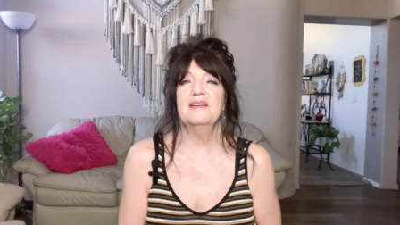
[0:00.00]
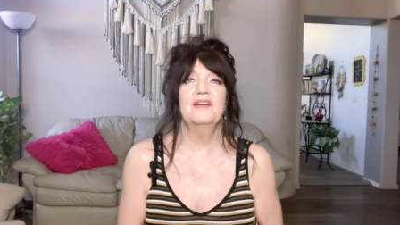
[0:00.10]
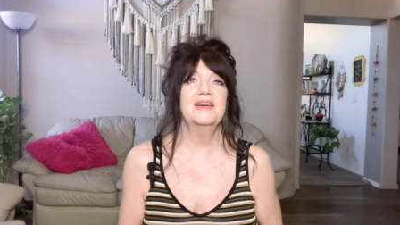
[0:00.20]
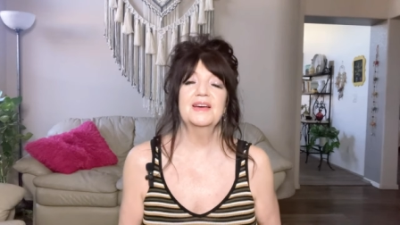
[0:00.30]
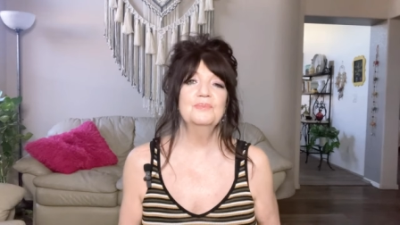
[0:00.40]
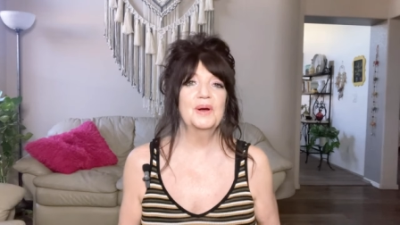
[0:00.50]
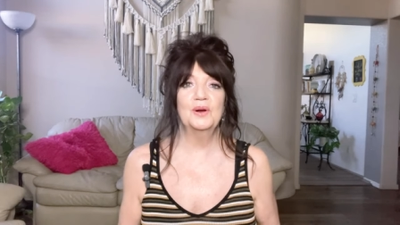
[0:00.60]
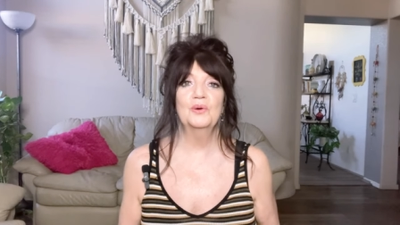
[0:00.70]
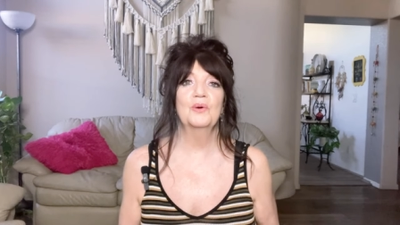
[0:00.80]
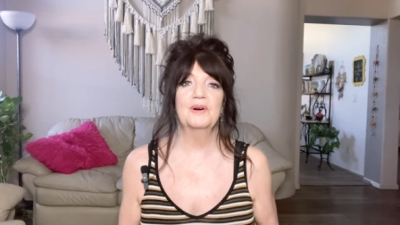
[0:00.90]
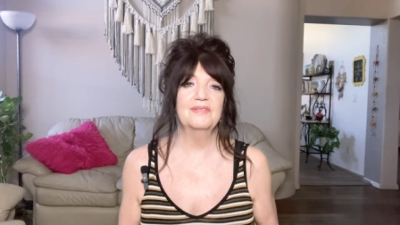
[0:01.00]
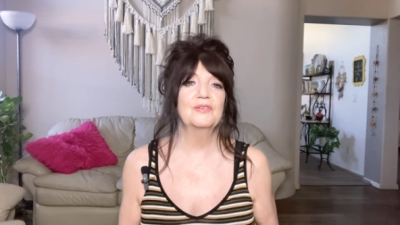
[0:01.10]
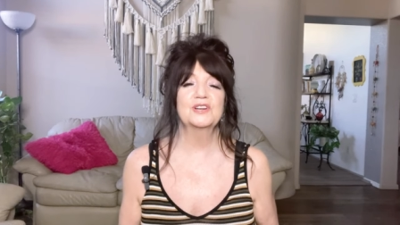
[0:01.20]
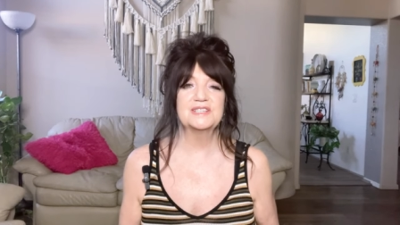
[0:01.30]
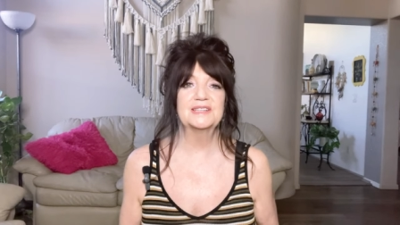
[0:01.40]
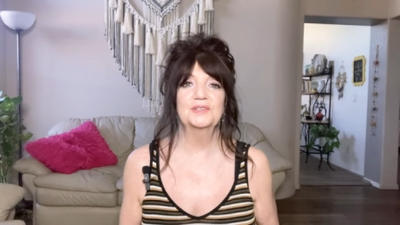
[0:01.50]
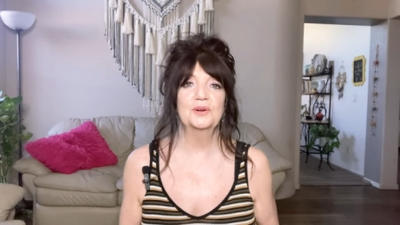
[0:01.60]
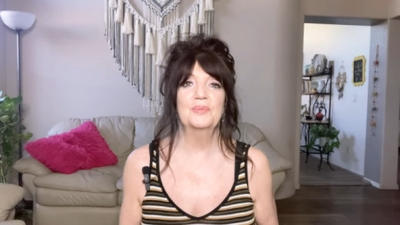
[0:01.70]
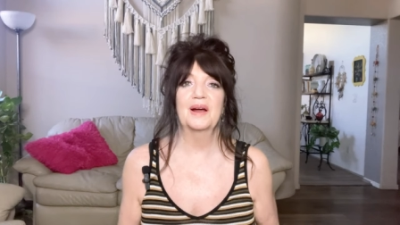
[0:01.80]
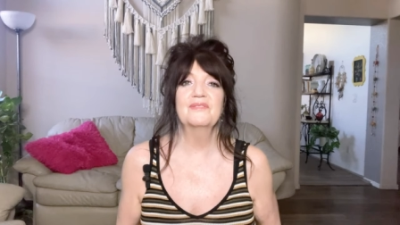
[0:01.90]
was kind of like in my glory for just a
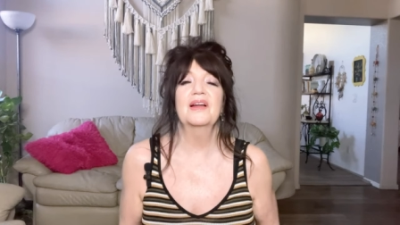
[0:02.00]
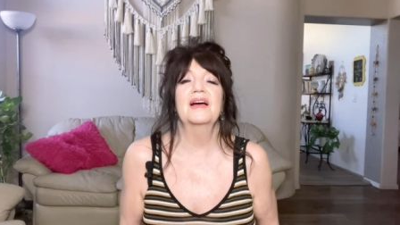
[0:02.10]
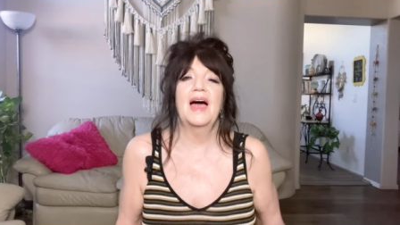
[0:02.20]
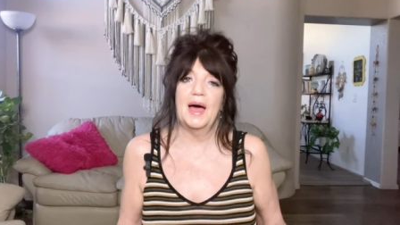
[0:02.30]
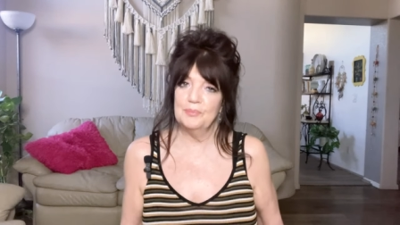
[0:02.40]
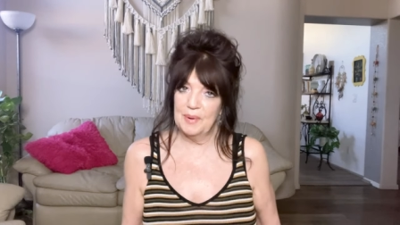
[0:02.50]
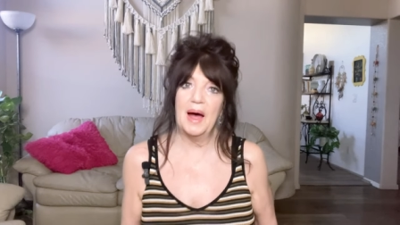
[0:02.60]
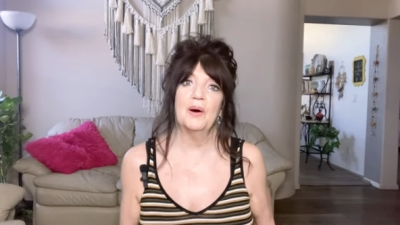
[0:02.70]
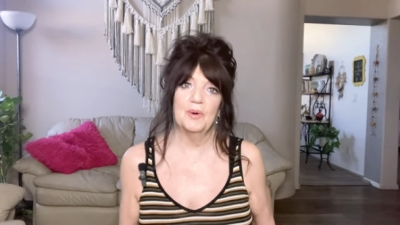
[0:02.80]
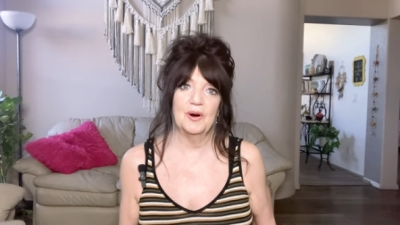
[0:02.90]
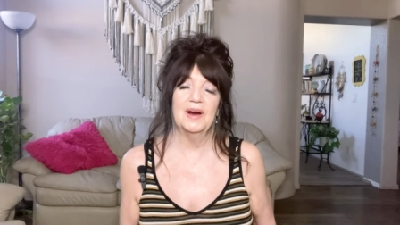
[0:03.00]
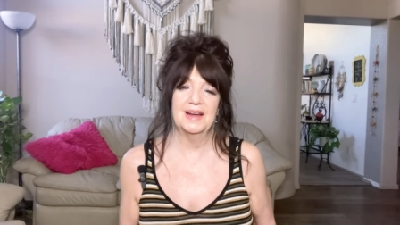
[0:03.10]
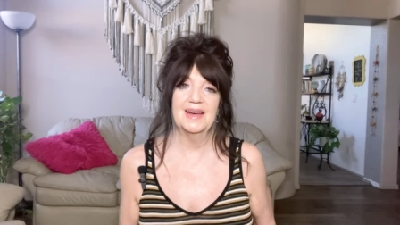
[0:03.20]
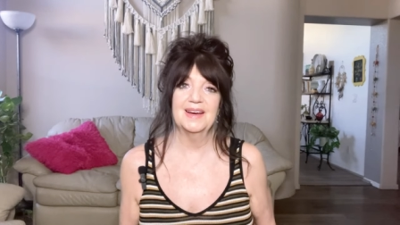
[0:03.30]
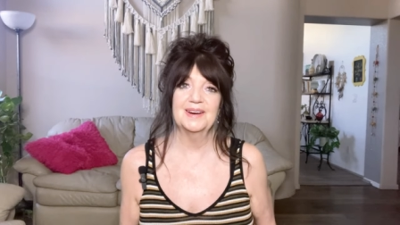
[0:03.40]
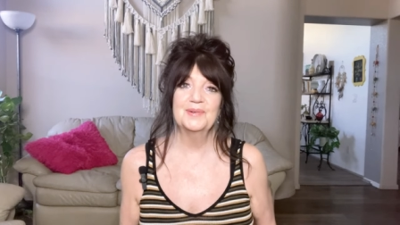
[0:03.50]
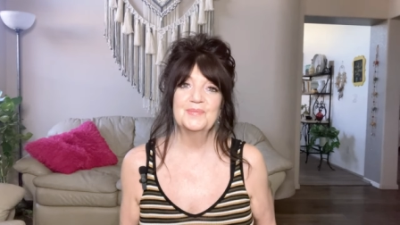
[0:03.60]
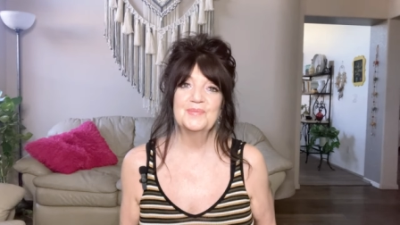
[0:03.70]
little bit. I feel like I have power again.